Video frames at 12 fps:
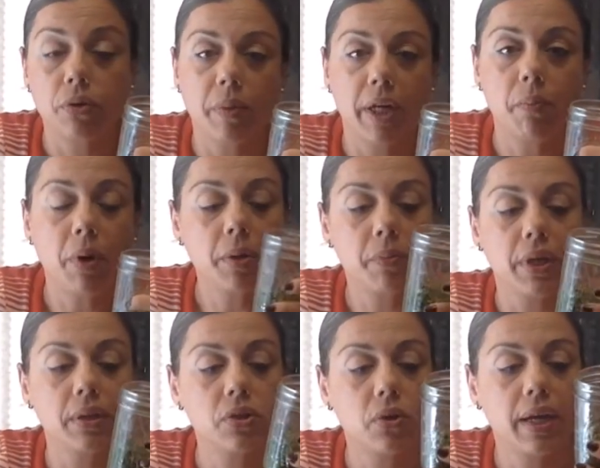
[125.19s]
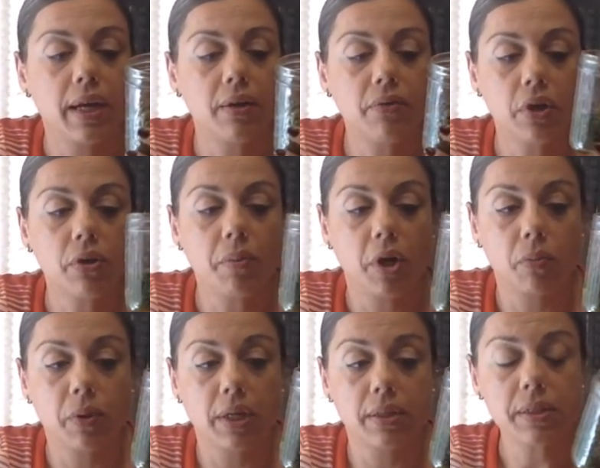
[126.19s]
you make mung beans. So I have here the mung
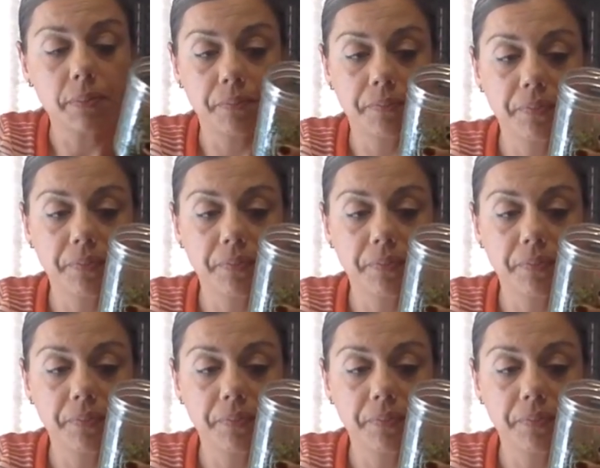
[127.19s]
beans.